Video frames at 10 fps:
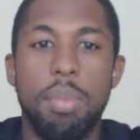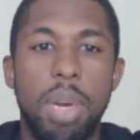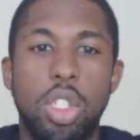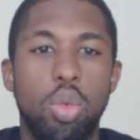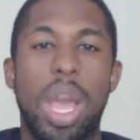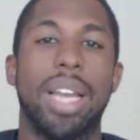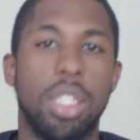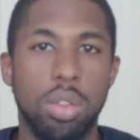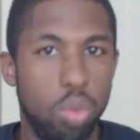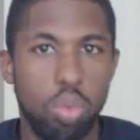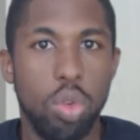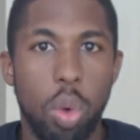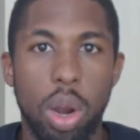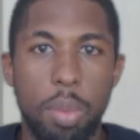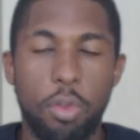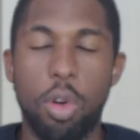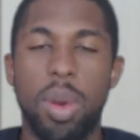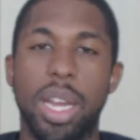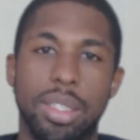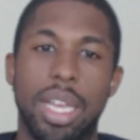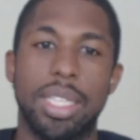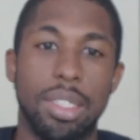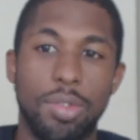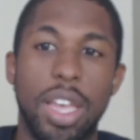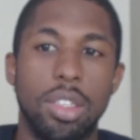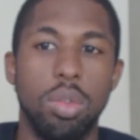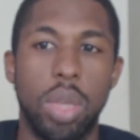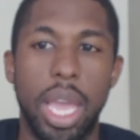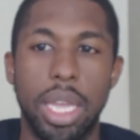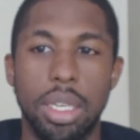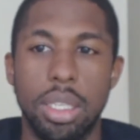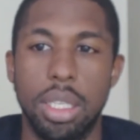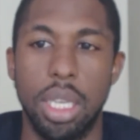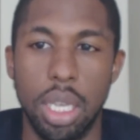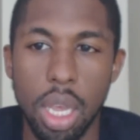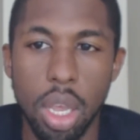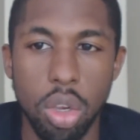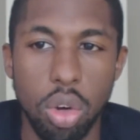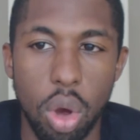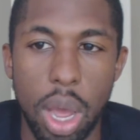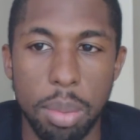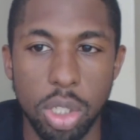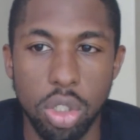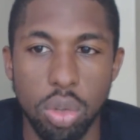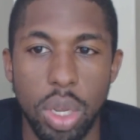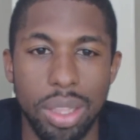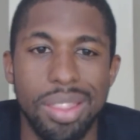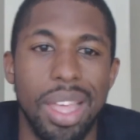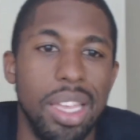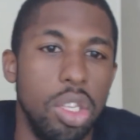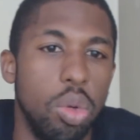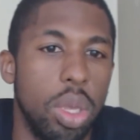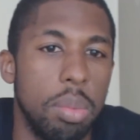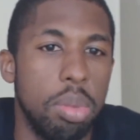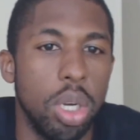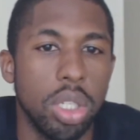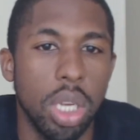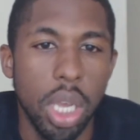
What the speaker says: but you want to perform the exercise as fast as you can and see how much strength that you can push.